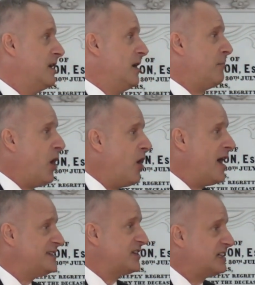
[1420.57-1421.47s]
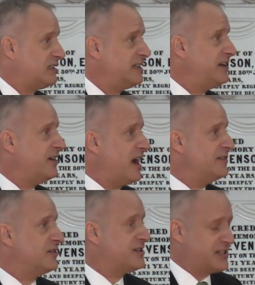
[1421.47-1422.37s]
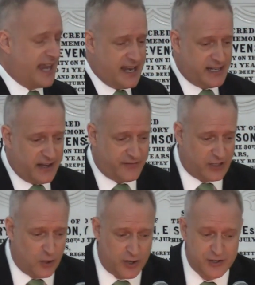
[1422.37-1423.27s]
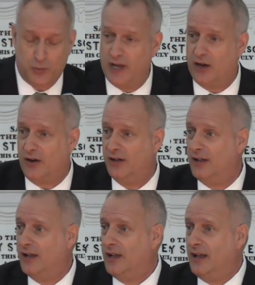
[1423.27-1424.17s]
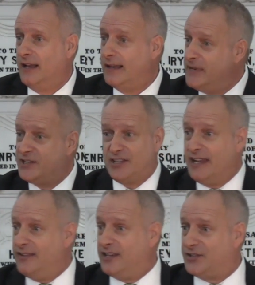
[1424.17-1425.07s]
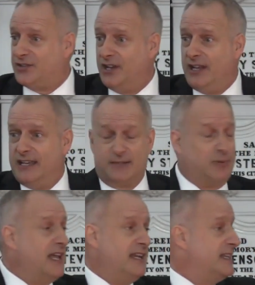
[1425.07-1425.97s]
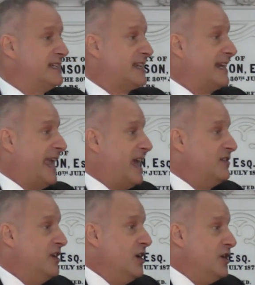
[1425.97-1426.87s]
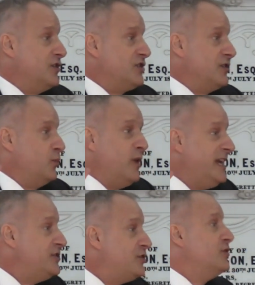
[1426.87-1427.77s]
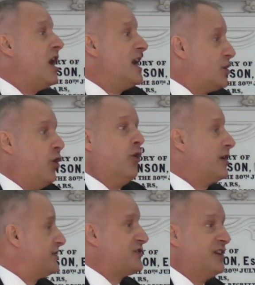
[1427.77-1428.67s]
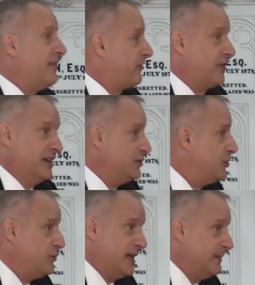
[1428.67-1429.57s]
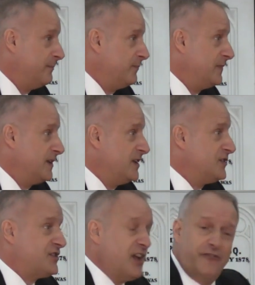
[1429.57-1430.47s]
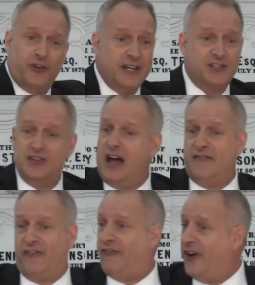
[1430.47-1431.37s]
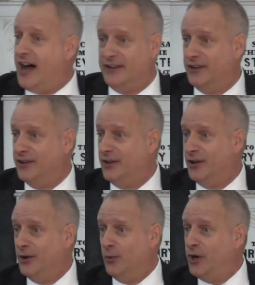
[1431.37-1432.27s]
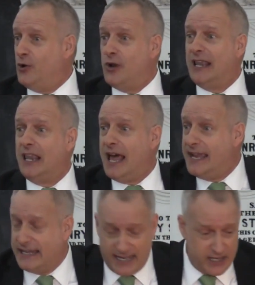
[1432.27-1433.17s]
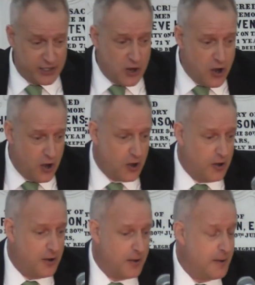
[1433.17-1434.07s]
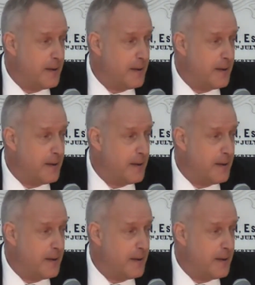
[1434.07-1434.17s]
Paul has a clear understanding of the Lord's will. Let me say this as plainly as I can. We do not court suffering, do we? Suffering's not fun. We don't like it at all.